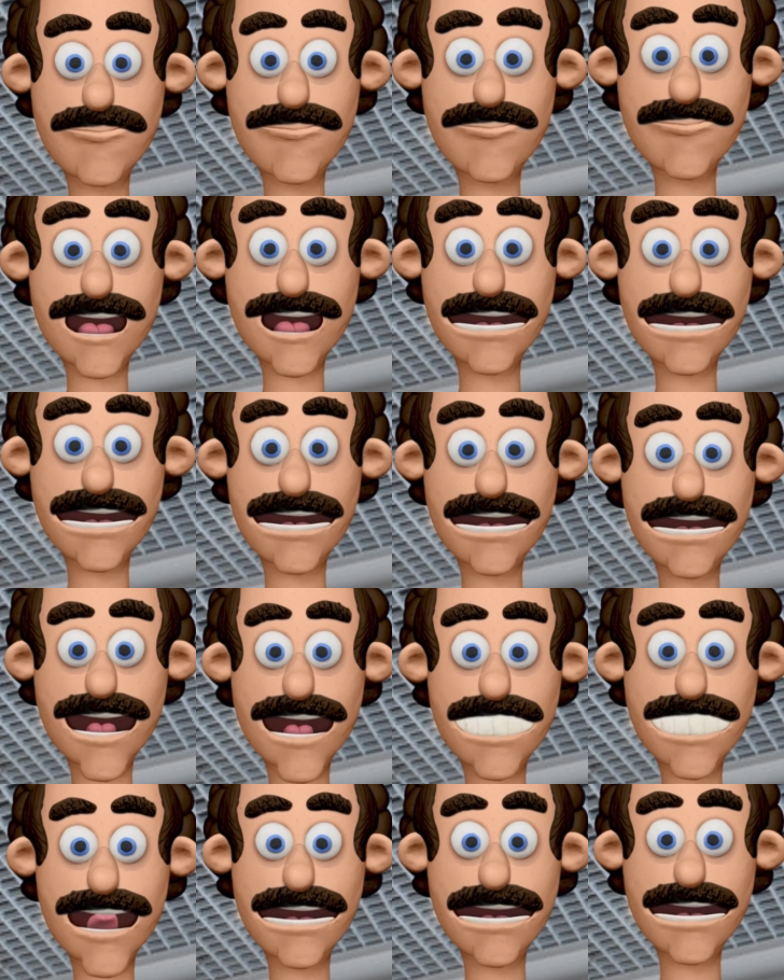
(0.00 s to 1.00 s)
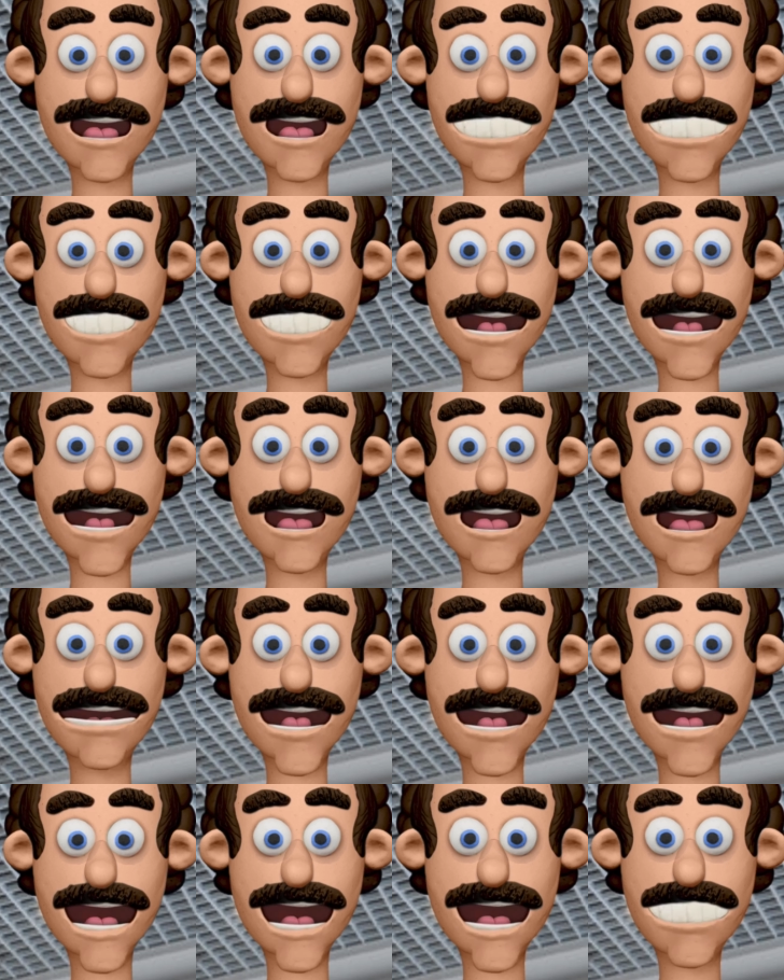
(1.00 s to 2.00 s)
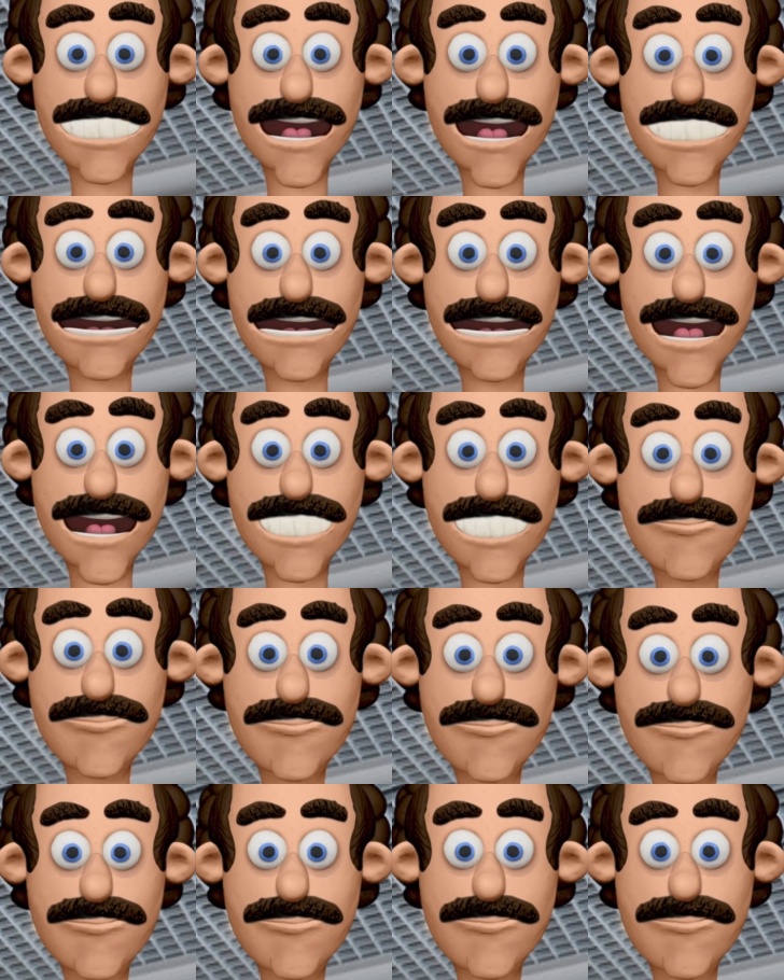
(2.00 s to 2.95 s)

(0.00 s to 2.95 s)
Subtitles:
creating a cleaner and more organized appearance.